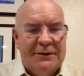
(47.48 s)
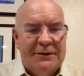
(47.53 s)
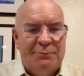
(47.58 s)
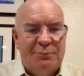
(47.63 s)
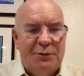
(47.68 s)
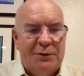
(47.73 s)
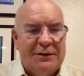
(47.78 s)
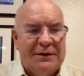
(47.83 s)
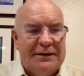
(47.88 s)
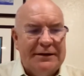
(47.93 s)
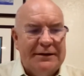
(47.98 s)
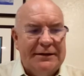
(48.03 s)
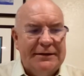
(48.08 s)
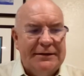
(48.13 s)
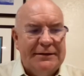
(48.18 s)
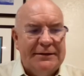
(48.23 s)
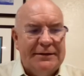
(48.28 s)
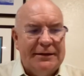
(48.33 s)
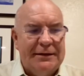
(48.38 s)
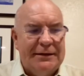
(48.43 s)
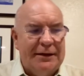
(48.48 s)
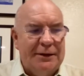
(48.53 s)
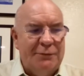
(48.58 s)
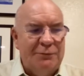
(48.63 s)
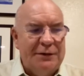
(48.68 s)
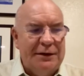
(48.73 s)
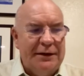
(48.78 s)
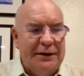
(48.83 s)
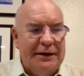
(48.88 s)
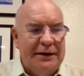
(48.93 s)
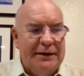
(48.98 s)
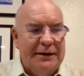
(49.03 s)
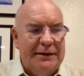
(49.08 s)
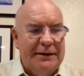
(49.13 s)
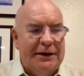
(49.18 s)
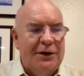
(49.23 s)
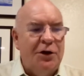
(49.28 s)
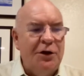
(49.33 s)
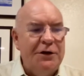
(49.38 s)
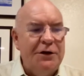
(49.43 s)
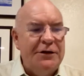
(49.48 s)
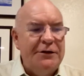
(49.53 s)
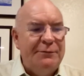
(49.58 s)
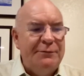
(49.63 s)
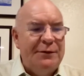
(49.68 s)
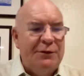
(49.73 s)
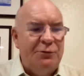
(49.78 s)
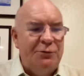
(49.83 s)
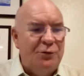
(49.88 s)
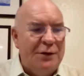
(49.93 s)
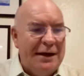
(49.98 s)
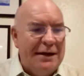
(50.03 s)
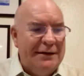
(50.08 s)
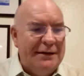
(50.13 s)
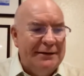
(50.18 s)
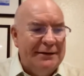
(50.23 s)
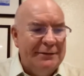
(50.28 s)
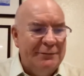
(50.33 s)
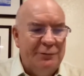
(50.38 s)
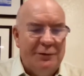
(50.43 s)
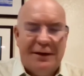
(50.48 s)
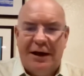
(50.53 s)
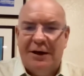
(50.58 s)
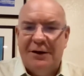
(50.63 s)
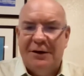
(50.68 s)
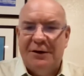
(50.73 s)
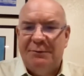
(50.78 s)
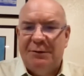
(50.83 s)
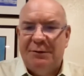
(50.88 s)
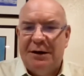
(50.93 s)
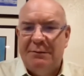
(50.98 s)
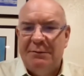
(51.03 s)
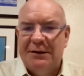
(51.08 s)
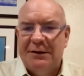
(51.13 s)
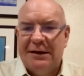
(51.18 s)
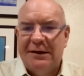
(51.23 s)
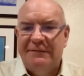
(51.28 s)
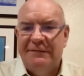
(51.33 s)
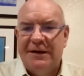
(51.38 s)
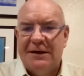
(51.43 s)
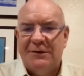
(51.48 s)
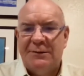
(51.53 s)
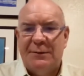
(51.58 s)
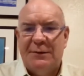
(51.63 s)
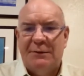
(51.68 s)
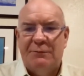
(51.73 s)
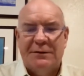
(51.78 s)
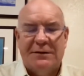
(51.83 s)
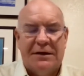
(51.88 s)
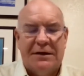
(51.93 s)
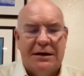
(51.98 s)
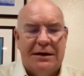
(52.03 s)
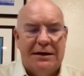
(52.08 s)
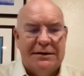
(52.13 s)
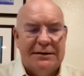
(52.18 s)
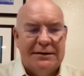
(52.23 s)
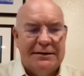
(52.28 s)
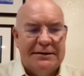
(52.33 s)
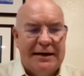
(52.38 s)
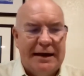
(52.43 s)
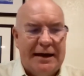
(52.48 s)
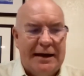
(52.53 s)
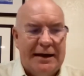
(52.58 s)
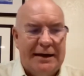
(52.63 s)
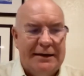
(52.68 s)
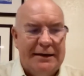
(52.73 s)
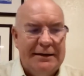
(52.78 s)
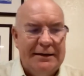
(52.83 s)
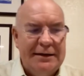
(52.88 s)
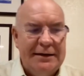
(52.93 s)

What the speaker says: book is it couldn't have been written without the public investment Wisconsin's had